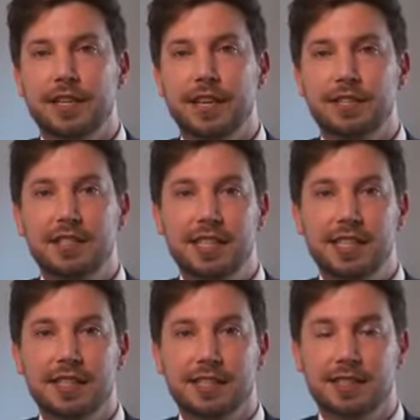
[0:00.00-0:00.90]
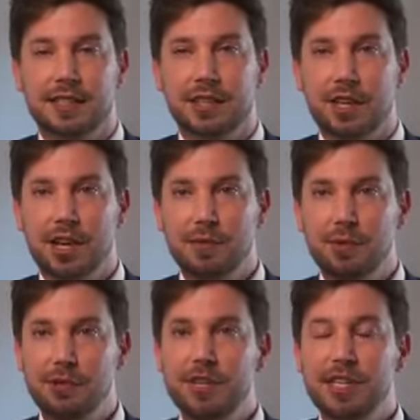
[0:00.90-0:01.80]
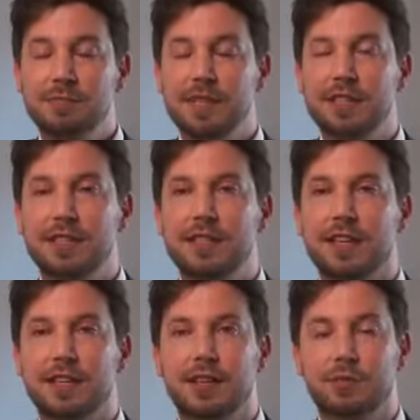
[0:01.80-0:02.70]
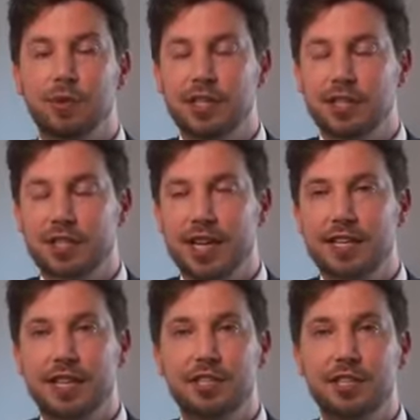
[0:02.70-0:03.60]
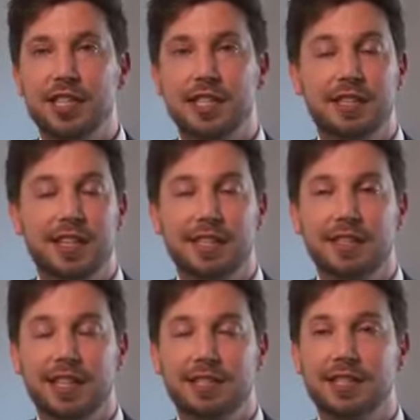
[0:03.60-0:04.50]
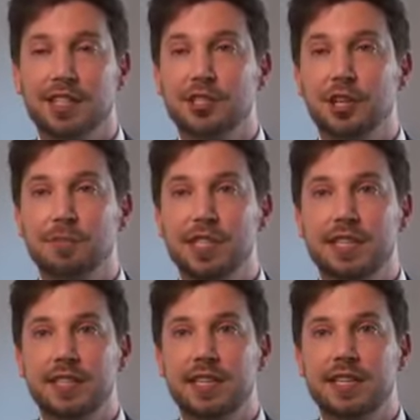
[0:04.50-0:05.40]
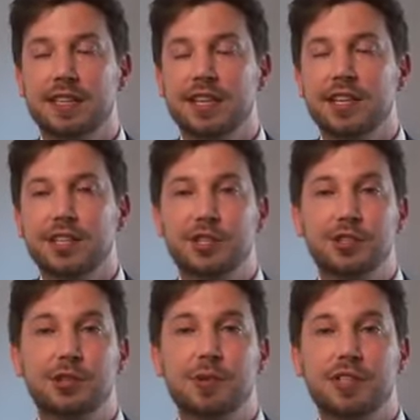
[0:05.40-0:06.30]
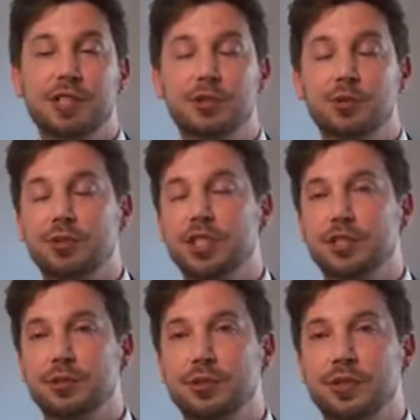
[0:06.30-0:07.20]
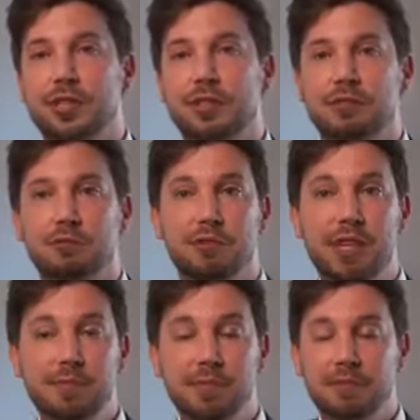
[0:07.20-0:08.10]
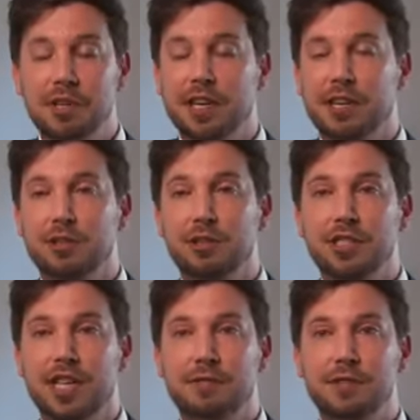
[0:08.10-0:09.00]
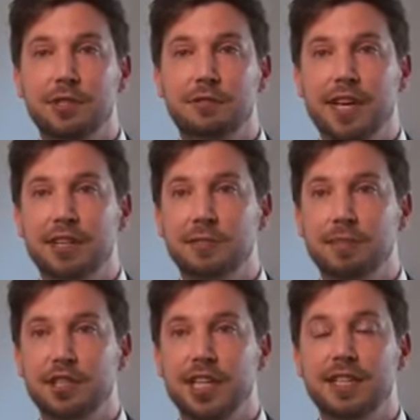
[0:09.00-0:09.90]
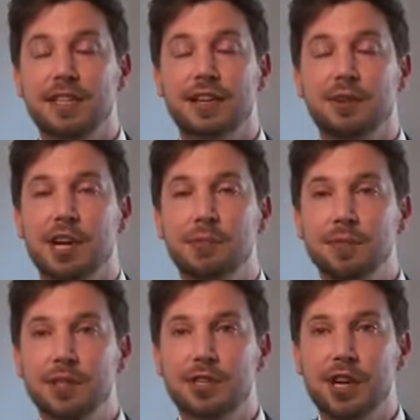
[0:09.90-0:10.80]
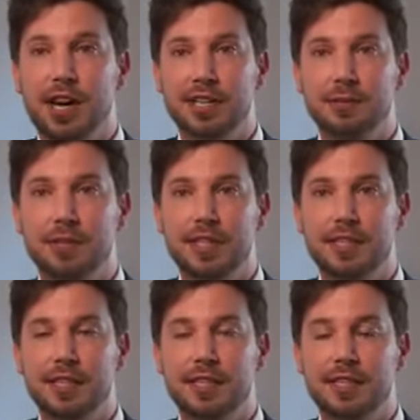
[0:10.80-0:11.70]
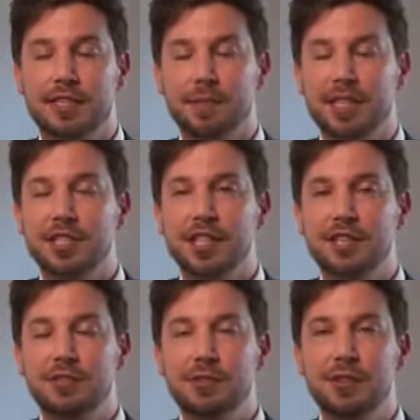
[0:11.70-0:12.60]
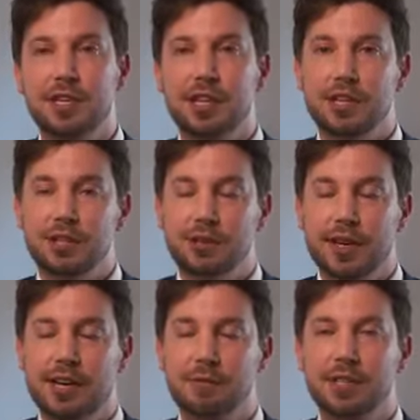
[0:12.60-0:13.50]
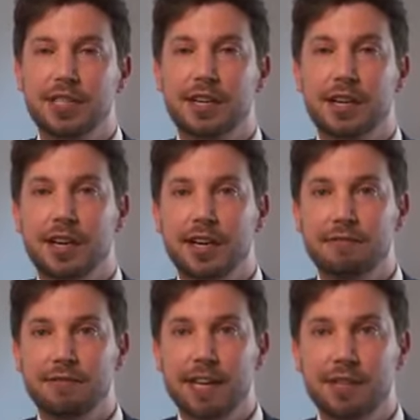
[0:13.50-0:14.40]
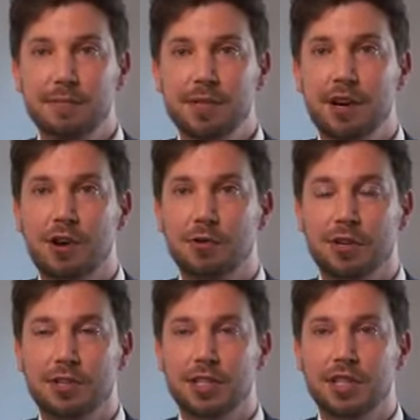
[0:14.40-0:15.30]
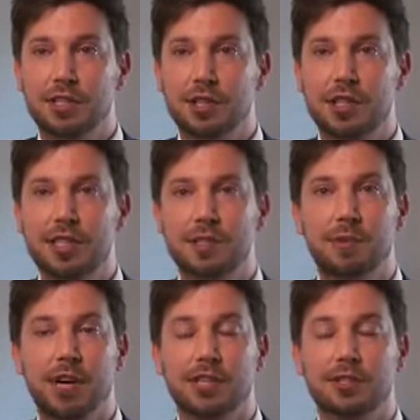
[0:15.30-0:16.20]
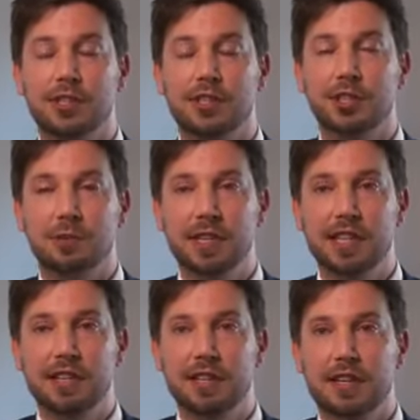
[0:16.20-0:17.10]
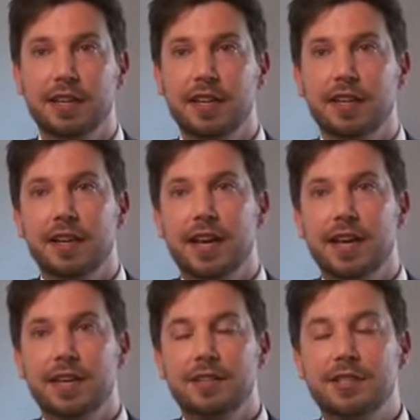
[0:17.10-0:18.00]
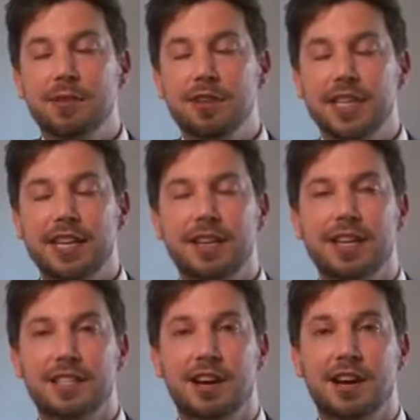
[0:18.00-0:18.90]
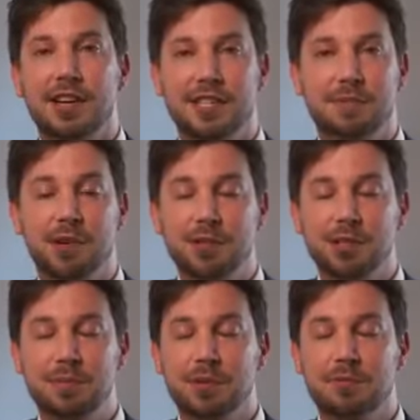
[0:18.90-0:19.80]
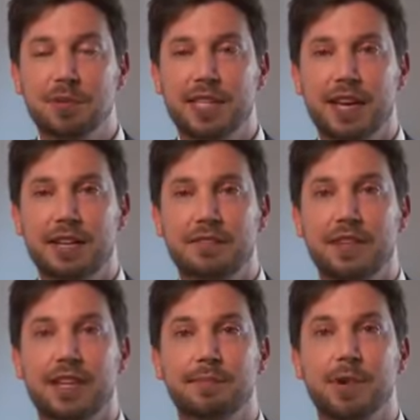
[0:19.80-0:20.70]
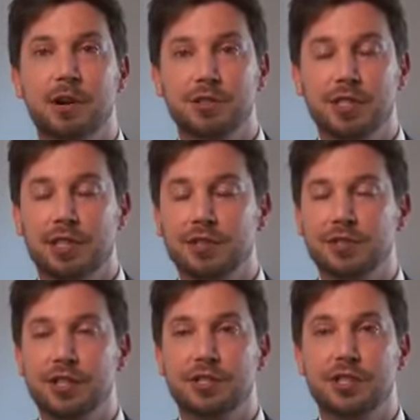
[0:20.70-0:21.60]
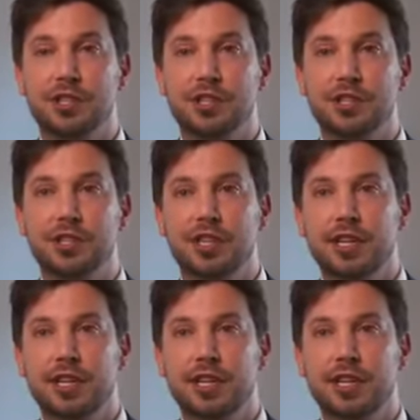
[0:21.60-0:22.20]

Now, settings. I would recommend that when you're starting a new technique, such as a chop technique, you do want to talk to your rep who looks after your phaco machine, and they'll help you, guide you with these settings, but in general, you are wanting a higher vacuum to hold on to the nucleus while you're chopping it, and you want that as high as possible without having a post-occlusion surge.